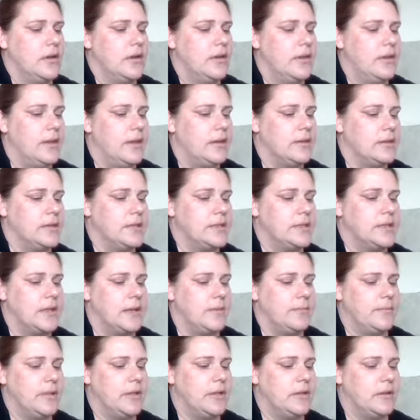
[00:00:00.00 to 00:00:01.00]
There's
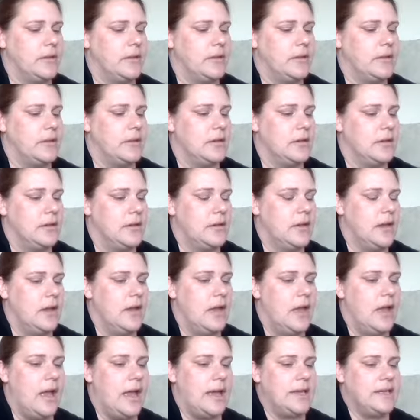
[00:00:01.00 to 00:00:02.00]
some.
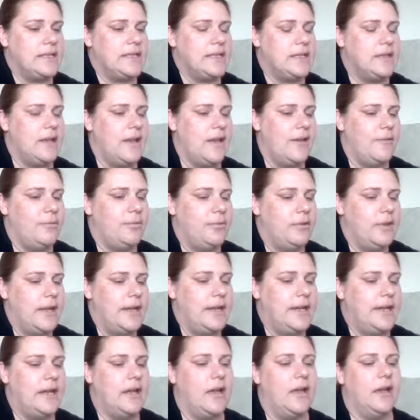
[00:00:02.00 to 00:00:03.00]
I still have
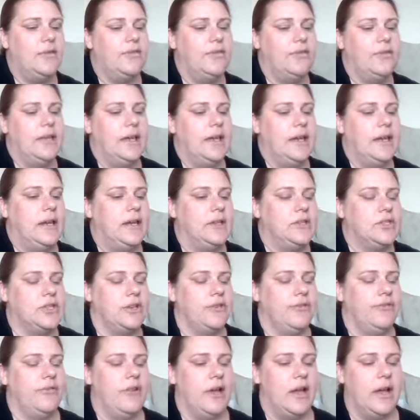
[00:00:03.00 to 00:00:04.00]
plenty of the
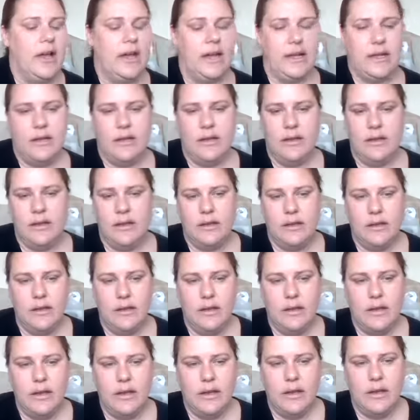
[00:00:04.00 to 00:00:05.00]
chiffon
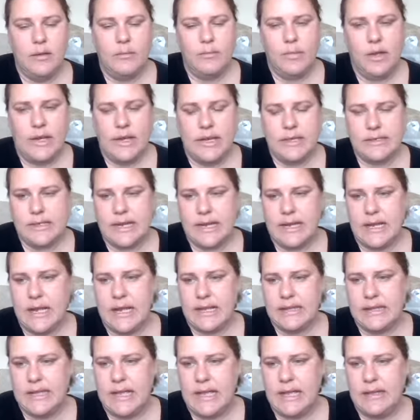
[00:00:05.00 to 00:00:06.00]
because I
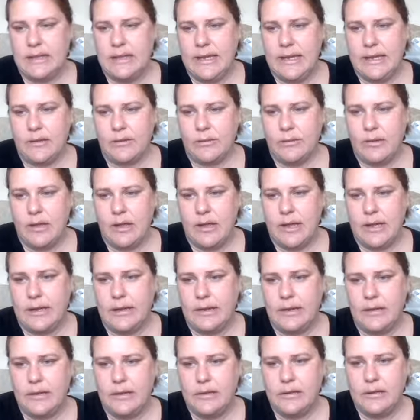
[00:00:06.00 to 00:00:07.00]
got that later on.